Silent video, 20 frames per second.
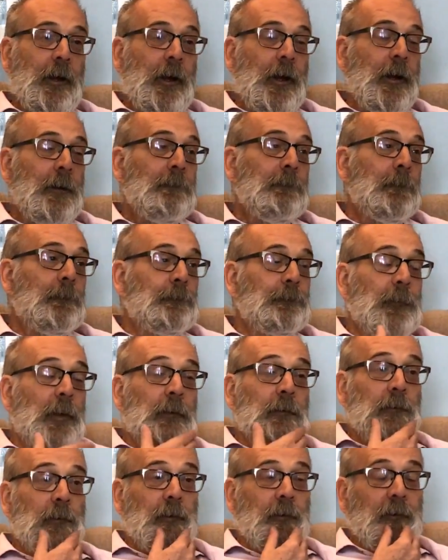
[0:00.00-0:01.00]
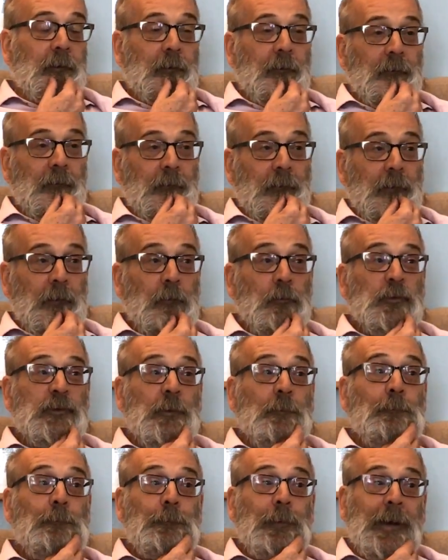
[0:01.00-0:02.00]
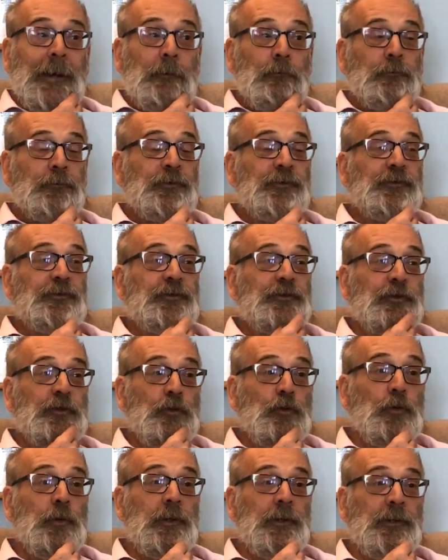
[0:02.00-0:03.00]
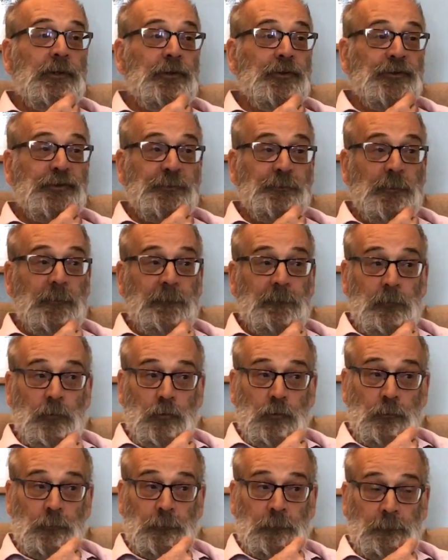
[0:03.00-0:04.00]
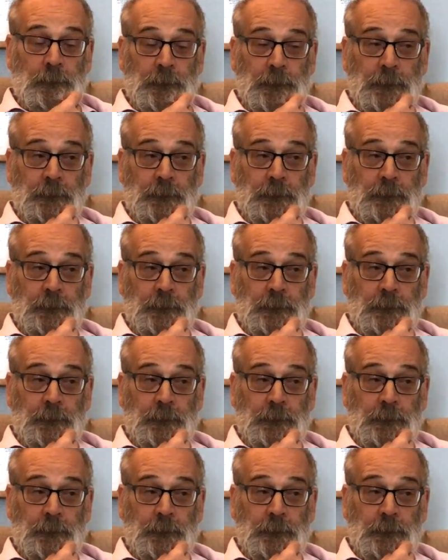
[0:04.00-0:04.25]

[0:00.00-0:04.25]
Um, it was about two years before